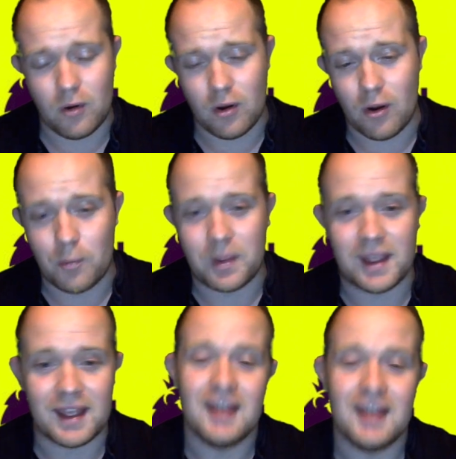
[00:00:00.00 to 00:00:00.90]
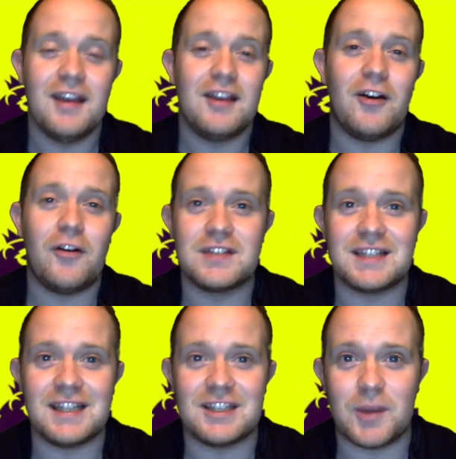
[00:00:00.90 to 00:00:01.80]
Albeit,
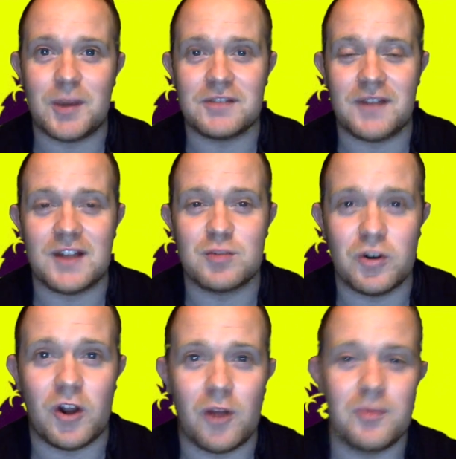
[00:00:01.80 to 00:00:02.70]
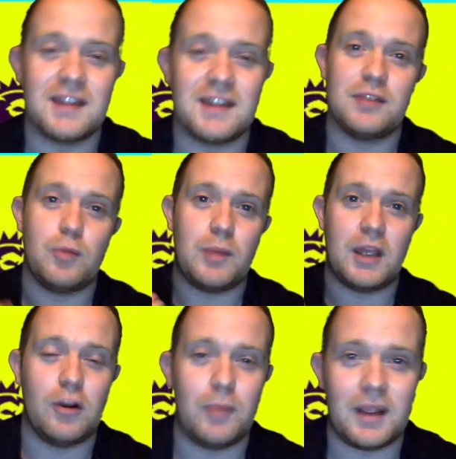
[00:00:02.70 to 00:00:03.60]
obviously, Spurs fans would hope that their team would be a
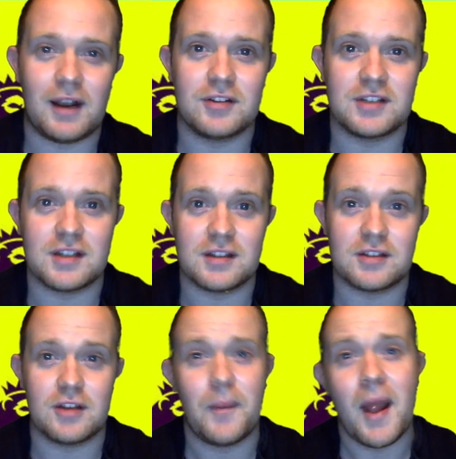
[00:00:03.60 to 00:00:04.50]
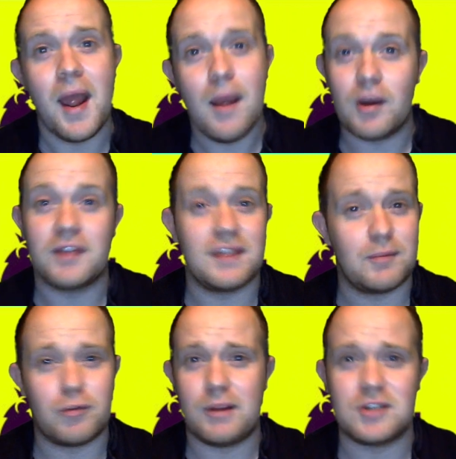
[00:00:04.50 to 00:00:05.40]
little bit closer to the top, but I think
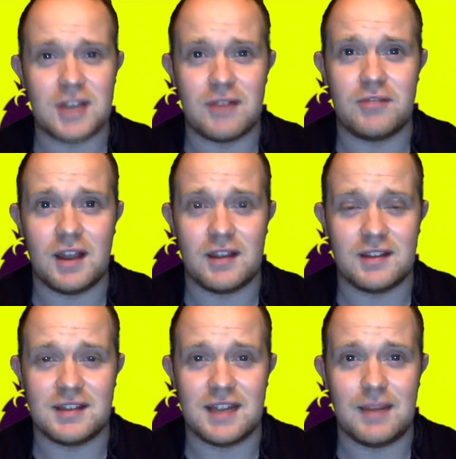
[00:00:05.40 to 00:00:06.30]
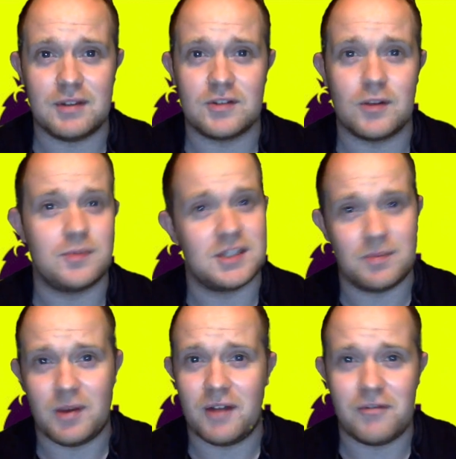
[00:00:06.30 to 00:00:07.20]
pretty much every other team in the top 6
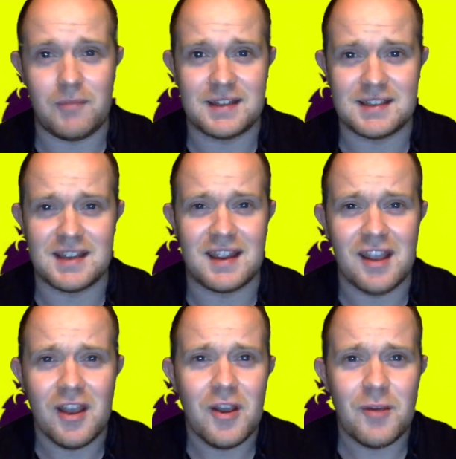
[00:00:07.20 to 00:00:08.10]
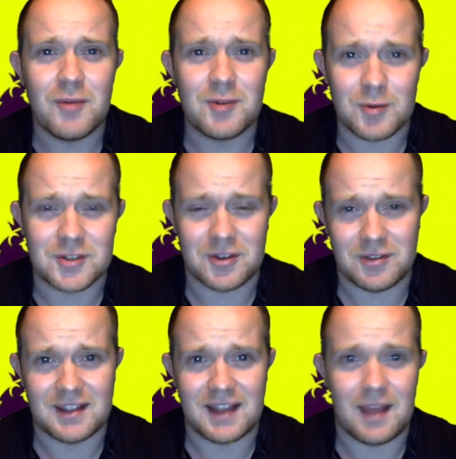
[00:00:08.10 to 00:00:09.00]
apart from Man City would also
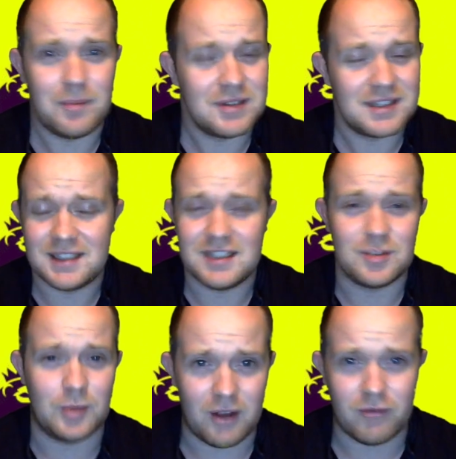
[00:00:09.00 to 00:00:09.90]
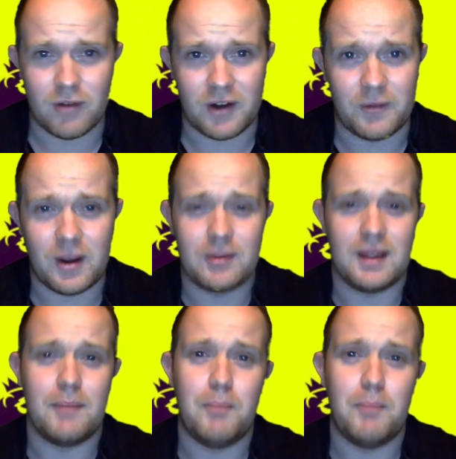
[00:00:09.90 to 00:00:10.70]
think that, but City, as we know, have run away with it.